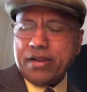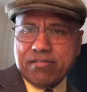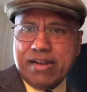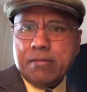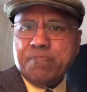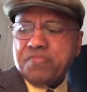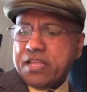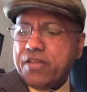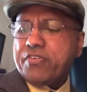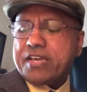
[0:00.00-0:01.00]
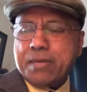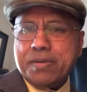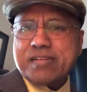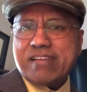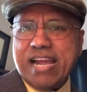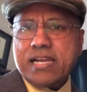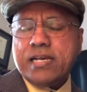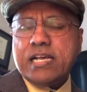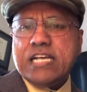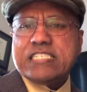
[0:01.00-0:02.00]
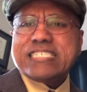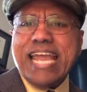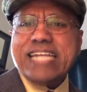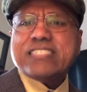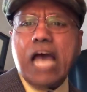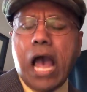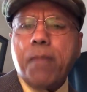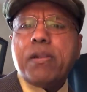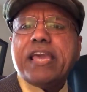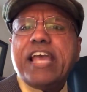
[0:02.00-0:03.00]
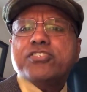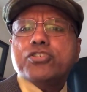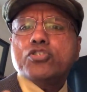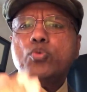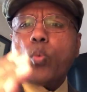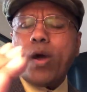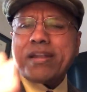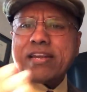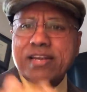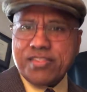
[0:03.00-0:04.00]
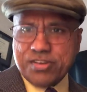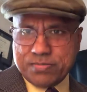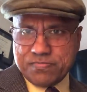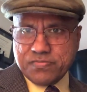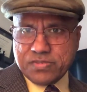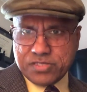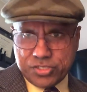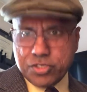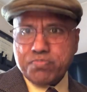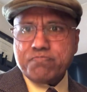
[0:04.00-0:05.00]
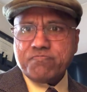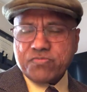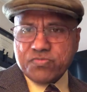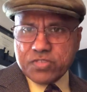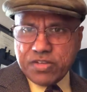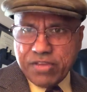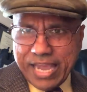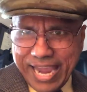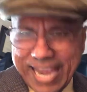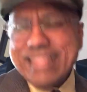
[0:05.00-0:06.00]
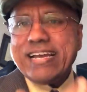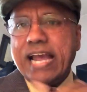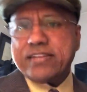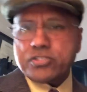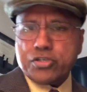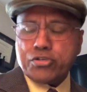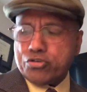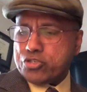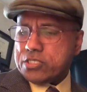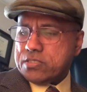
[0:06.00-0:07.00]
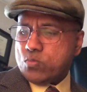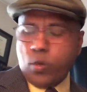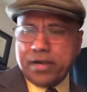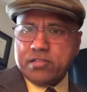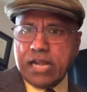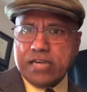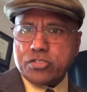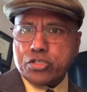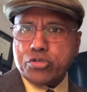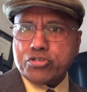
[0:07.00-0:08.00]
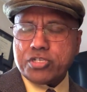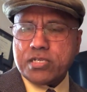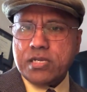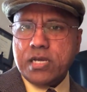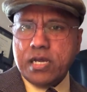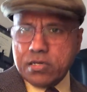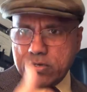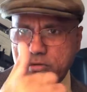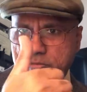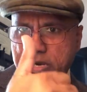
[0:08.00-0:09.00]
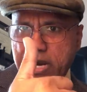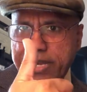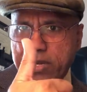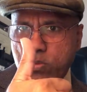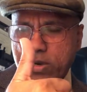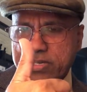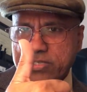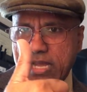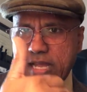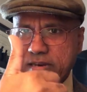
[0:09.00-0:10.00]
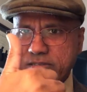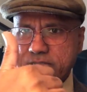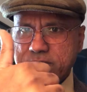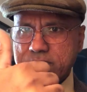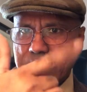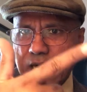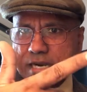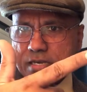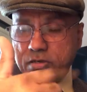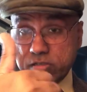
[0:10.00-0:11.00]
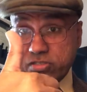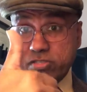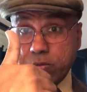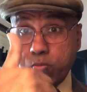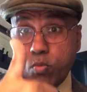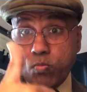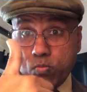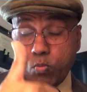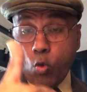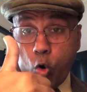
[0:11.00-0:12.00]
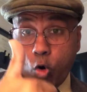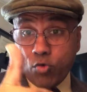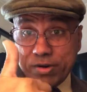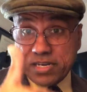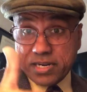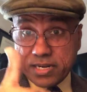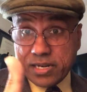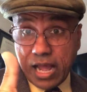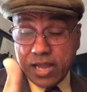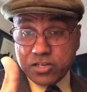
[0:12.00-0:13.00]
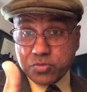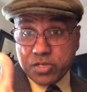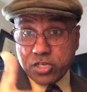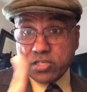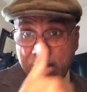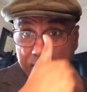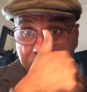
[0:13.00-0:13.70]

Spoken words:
right? If you're keeping track. States obligation to one another. This is in the Constitution. Where in the Constitution? Remember, Article 1 is Congress. This is the more written in Congress because a lot